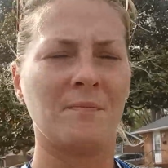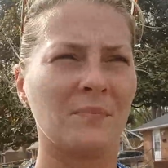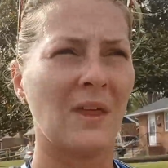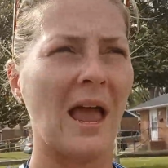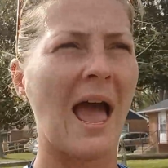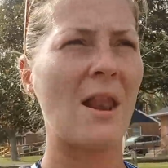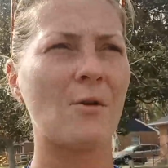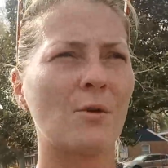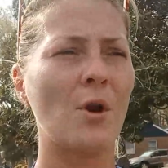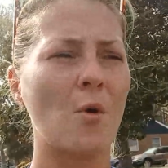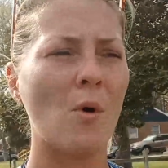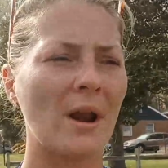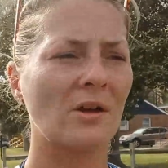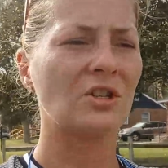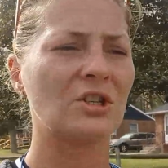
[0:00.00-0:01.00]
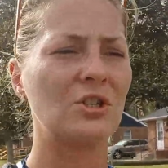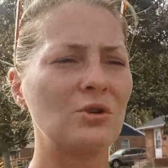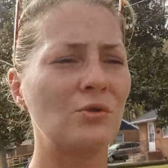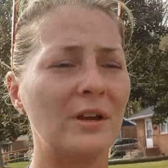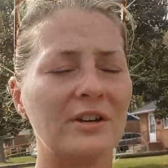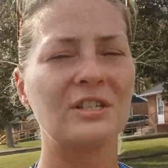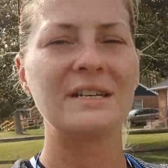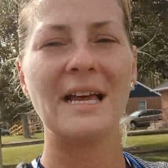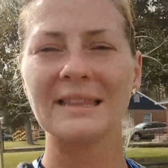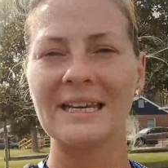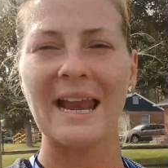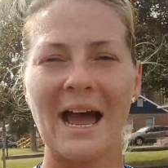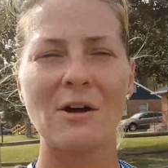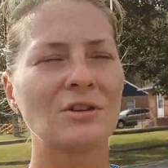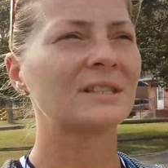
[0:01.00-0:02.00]
I don't know what else to do. There's nothing
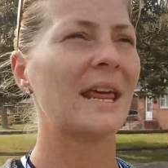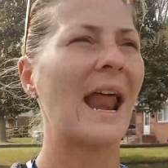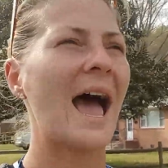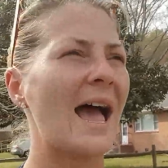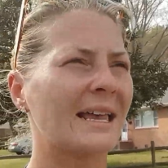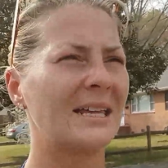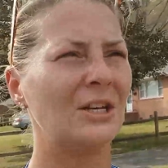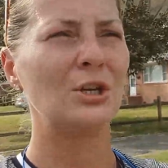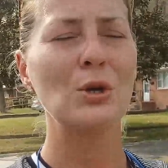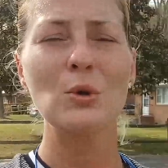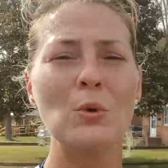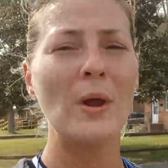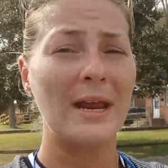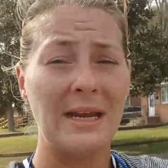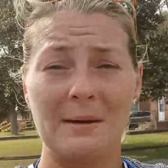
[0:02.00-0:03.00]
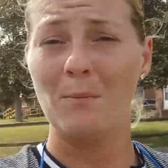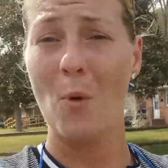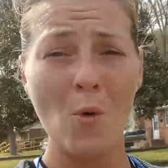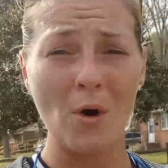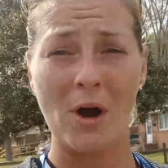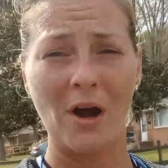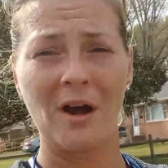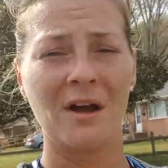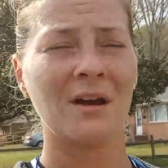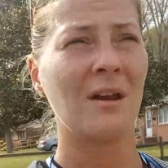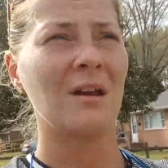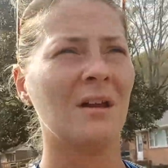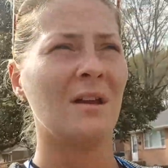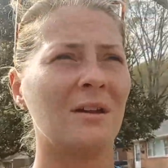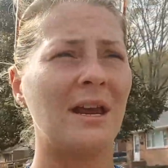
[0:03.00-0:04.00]
else that I can do anymore.
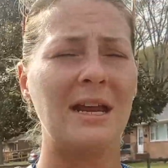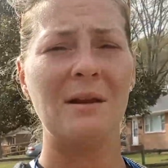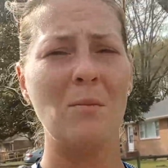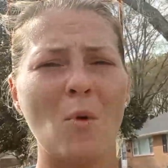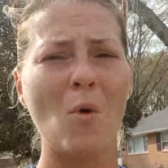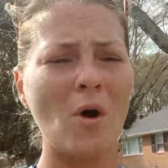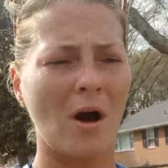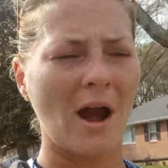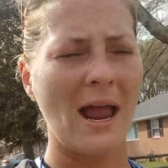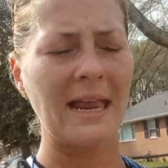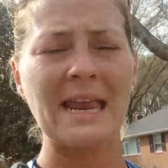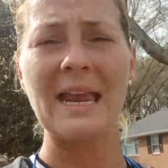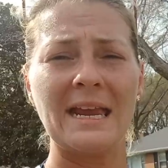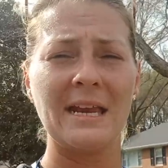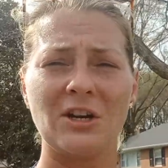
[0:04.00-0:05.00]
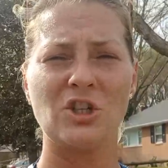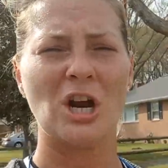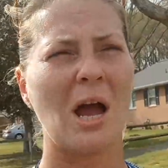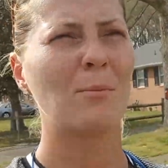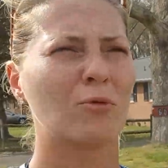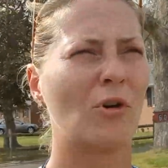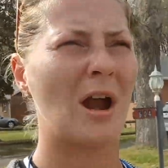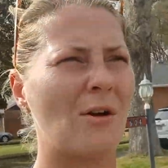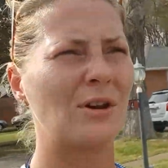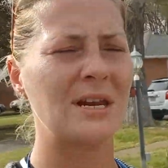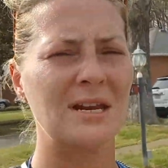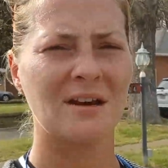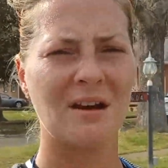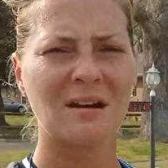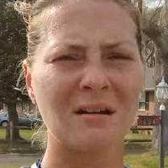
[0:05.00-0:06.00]
I can't get a job around
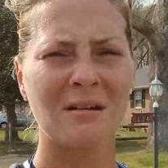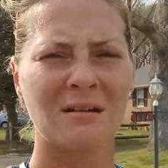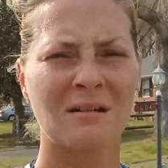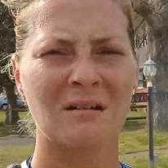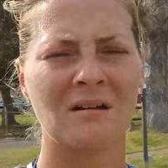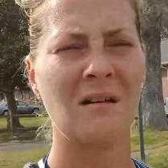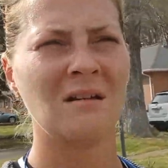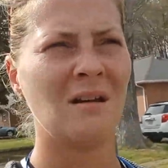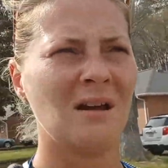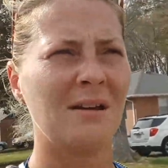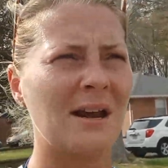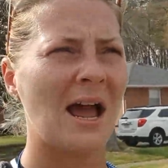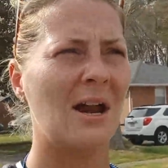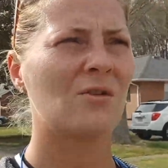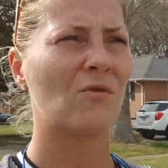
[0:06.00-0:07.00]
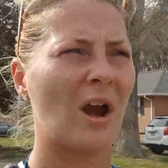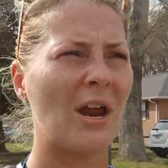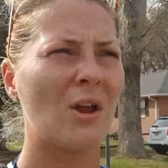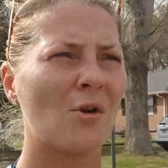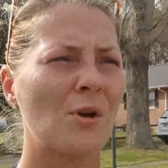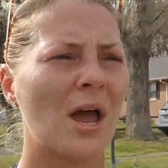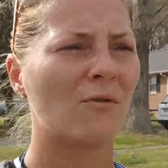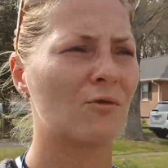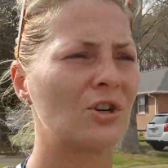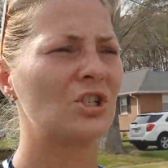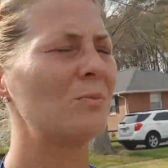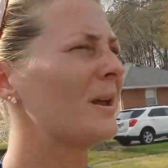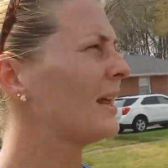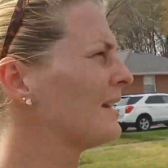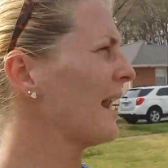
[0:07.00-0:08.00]
here. Not in Henrico, not
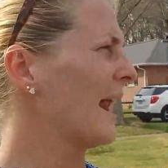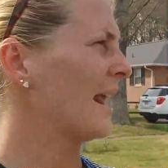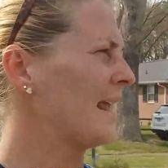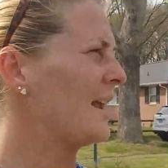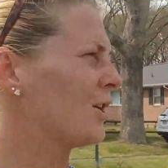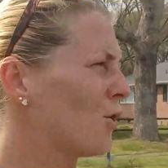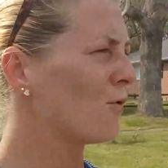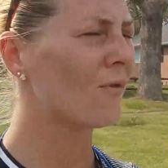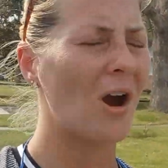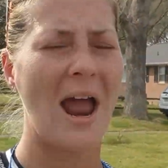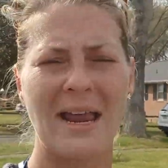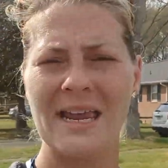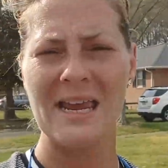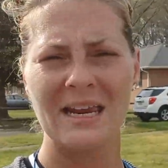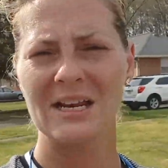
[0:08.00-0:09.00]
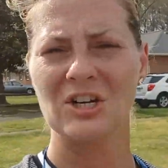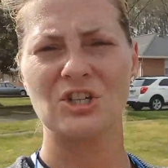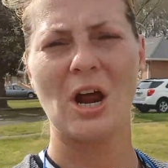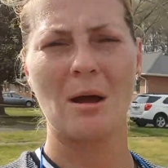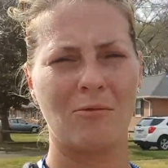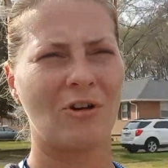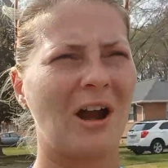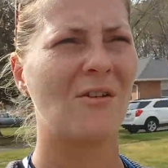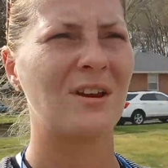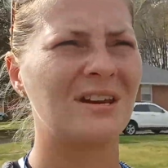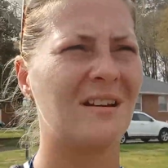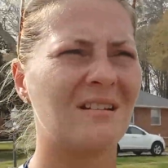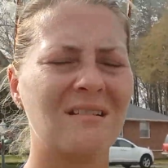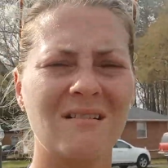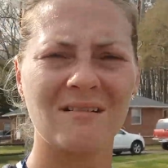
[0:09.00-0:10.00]
Richmond, not Hanover. I can't get a job around
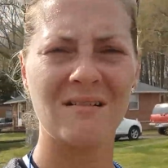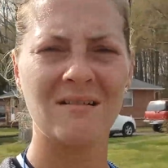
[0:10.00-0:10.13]
here.